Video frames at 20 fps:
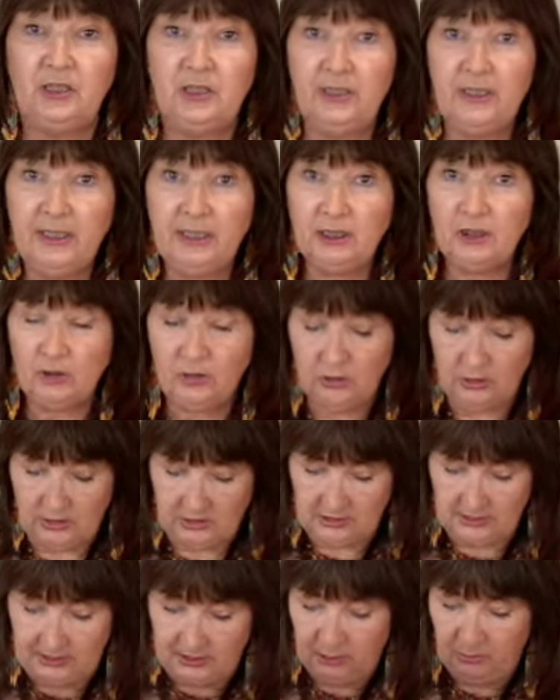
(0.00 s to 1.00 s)
So that's a good
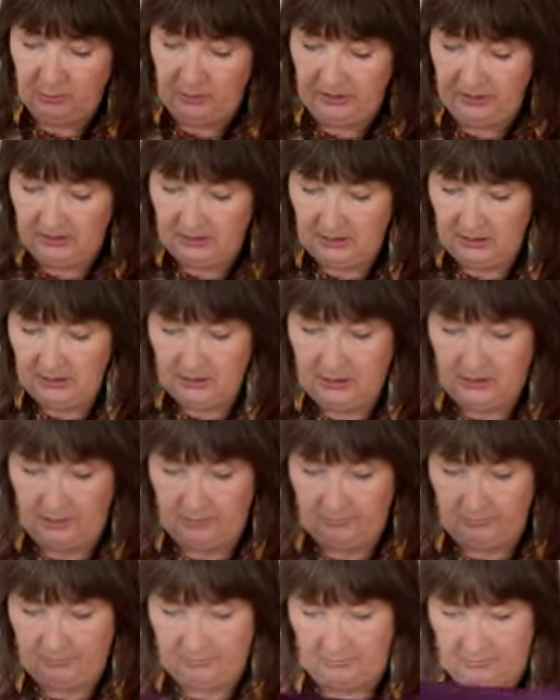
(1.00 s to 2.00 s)
size piece, isn't it?
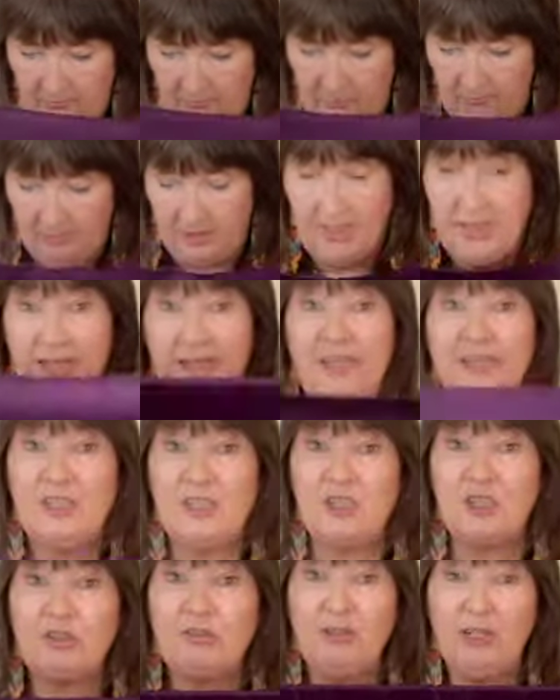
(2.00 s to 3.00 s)
In the
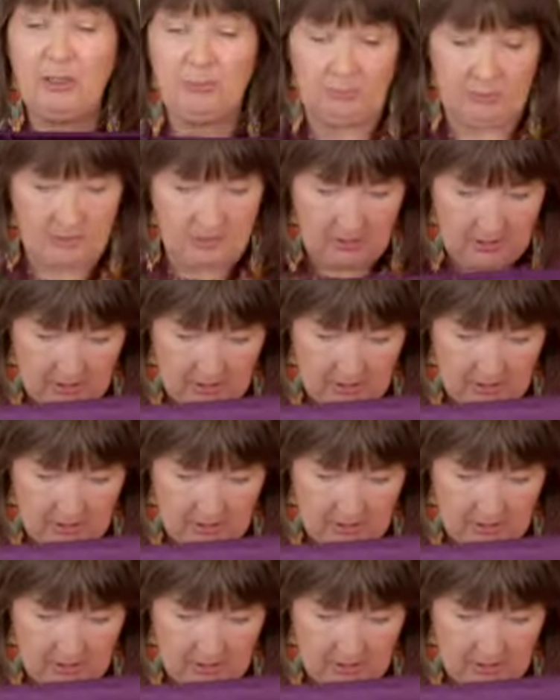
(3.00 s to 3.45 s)
scraps.